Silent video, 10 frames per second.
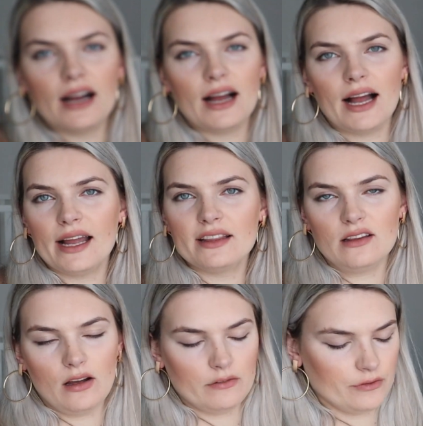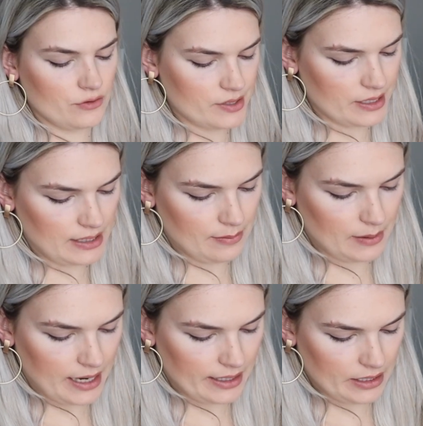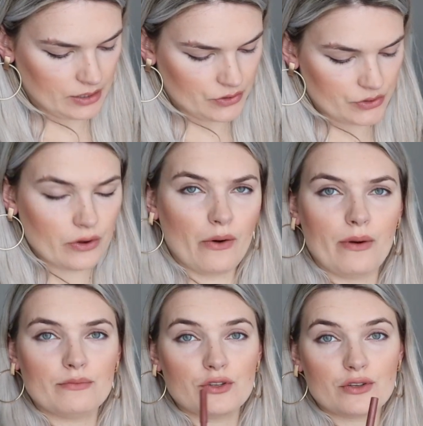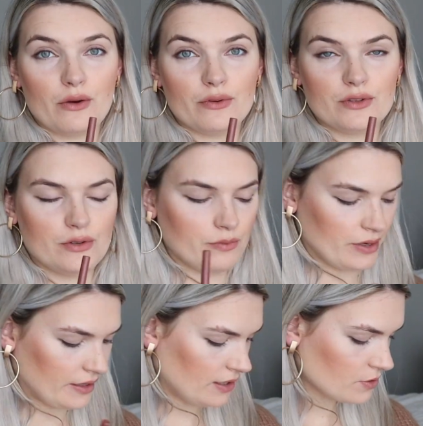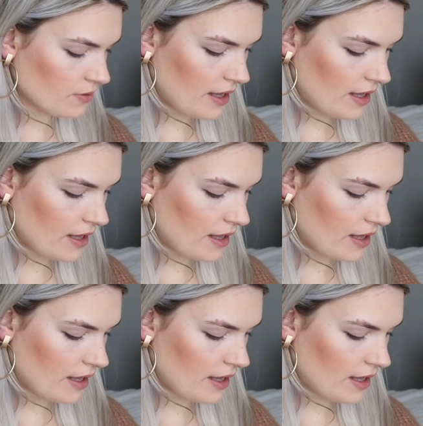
I love using lip liner, so I'm just going to bring this